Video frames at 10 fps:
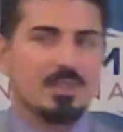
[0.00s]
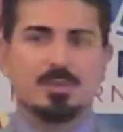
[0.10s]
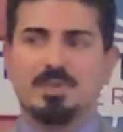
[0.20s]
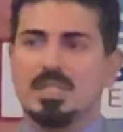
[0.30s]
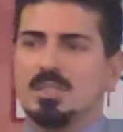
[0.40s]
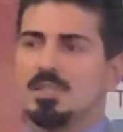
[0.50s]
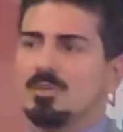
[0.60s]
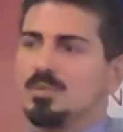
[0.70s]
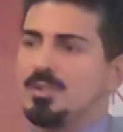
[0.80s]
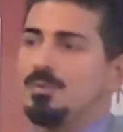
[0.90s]
of the speech
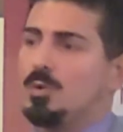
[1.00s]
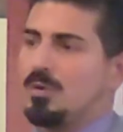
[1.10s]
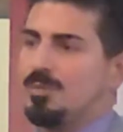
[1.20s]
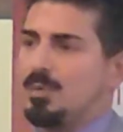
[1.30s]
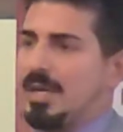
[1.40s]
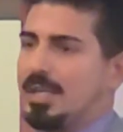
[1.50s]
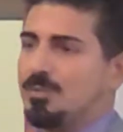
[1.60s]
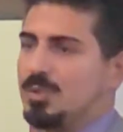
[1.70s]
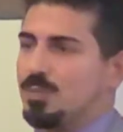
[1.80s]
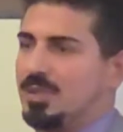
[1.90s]
was vocal variety
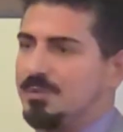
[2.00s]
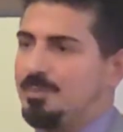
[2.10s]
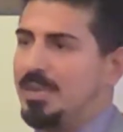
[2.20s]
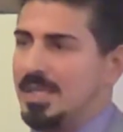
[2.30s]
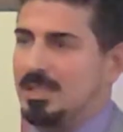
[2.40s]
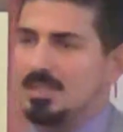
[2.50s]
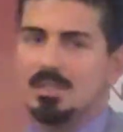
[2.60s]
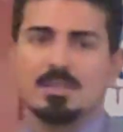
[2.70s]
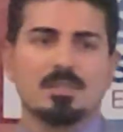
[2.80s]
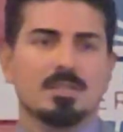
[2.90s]
was one of Ben's
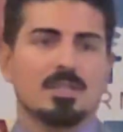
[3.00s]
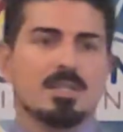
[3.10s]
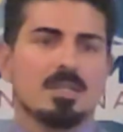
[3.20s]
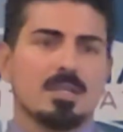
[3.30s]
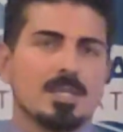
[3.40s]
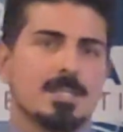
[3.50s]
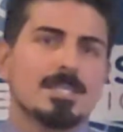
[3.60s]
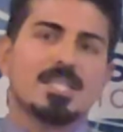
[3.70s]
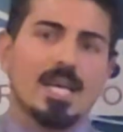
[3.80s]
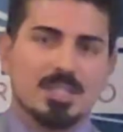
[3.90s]

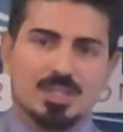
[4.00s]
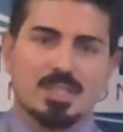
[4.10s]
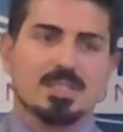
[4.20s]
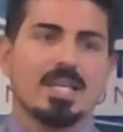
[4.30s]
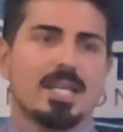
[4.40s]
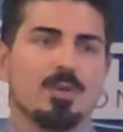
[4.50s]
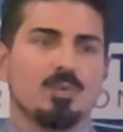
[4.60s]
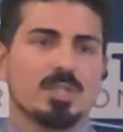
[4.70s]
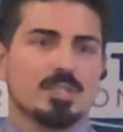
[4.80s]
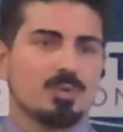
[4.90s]
challenges that he
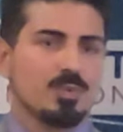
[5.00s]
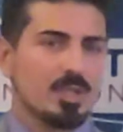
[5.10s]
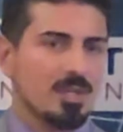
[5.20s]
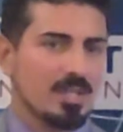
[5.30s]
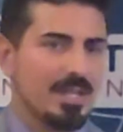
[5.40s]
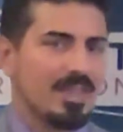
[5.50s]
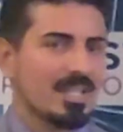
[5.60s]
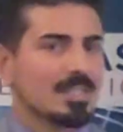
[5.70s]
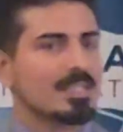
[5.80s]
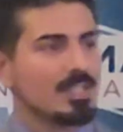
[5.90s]
wanted to work on. I
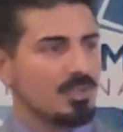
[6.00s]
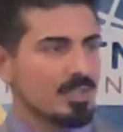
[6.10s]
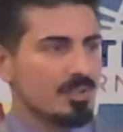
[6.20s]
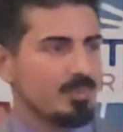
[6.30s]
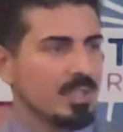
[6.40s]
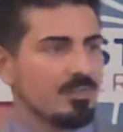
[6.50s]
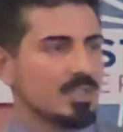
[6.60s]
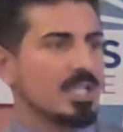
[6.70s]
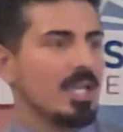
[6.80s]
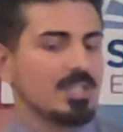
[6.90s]
think it's still a little bit of
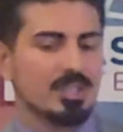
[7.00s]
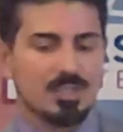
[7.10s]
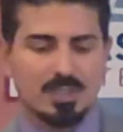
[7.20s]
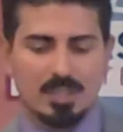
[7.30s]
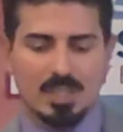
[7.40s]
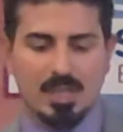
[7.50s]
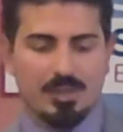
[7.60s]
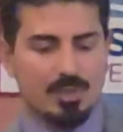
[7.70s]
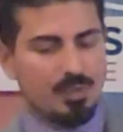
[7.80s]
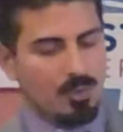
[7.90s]
a challenge.
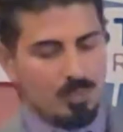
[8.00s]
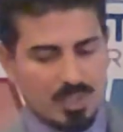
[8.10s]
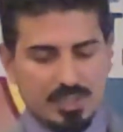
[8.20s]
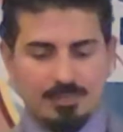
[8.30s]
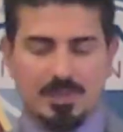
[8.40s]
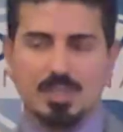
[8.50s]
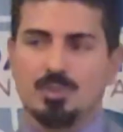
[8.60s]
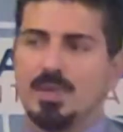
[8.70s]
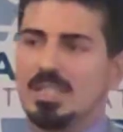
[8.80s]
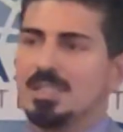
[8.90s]
There were some
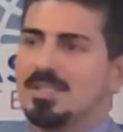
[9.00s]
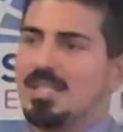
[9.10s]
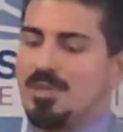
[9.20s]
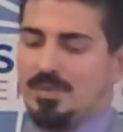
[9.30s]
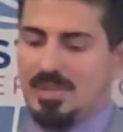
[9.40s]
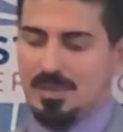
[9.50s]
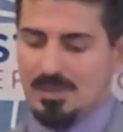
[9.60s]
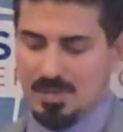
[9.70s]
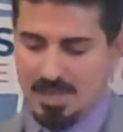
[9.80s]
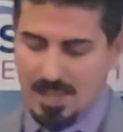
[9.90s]
fluctuations here and
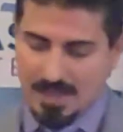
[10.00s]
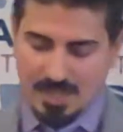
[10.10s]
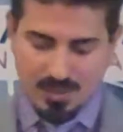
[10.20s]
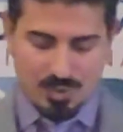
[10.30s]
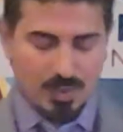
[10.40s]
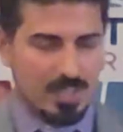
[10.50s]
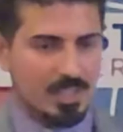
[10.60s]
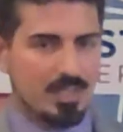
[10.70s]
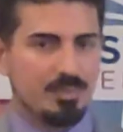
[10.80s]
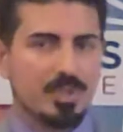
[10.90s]
there that you tried
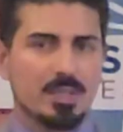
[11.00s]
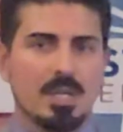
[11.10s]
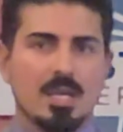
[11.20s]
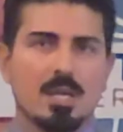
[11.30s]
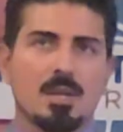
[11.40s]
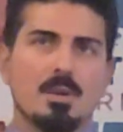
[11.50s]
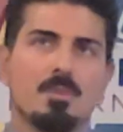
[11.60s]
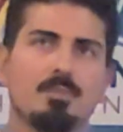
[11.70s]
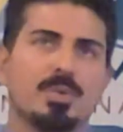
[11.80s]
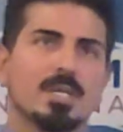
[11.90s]
to input,
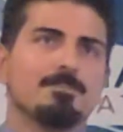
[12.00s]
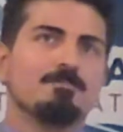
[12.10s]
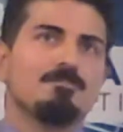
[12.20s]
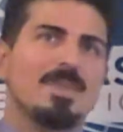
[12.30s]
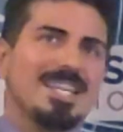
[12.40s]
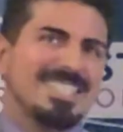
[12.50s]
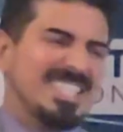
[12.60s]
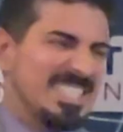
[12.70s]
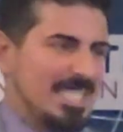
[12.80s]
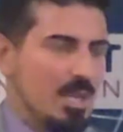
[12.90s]
but as an
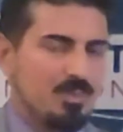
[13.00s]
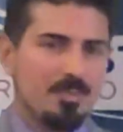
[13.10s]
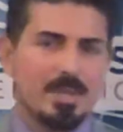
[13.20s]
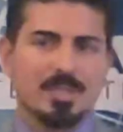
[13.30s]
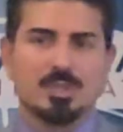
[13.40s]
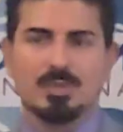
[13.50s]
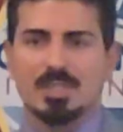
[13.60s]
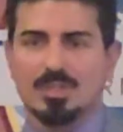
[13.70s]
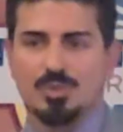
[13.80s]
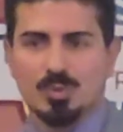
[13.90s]
example, maybe
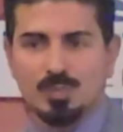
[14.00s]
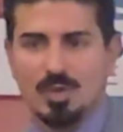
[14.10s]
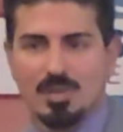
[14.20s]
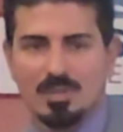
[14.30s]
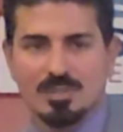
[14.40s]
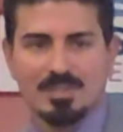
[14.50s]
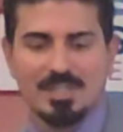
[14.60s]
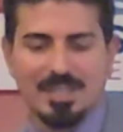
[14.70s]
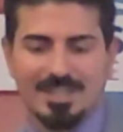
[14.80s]
during the Zoom call,